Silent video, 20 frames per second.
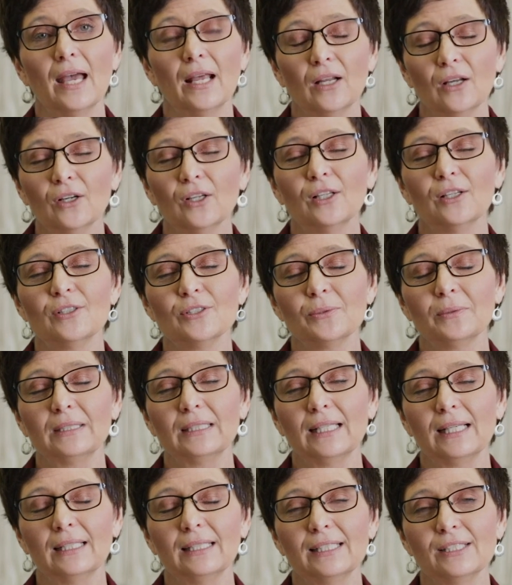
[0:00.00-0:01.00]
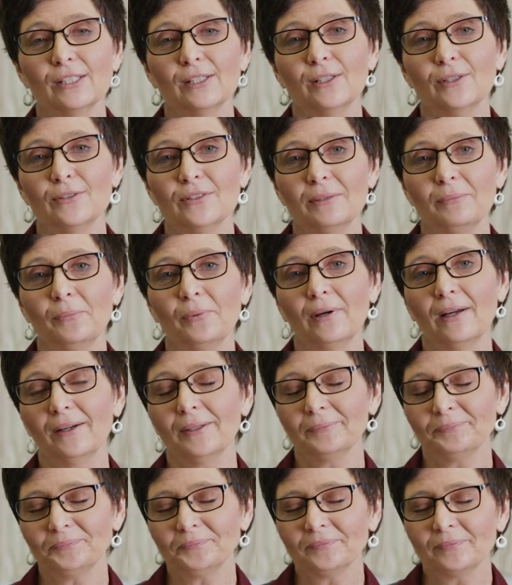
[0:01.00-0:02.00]
And I'll close with that. Let's close in
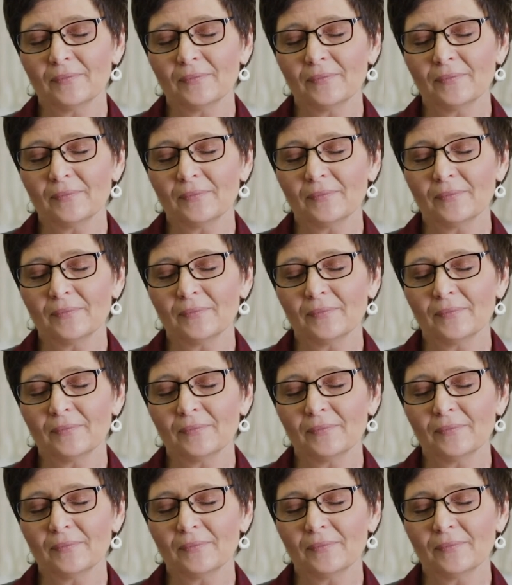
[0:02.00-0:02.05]
prayer.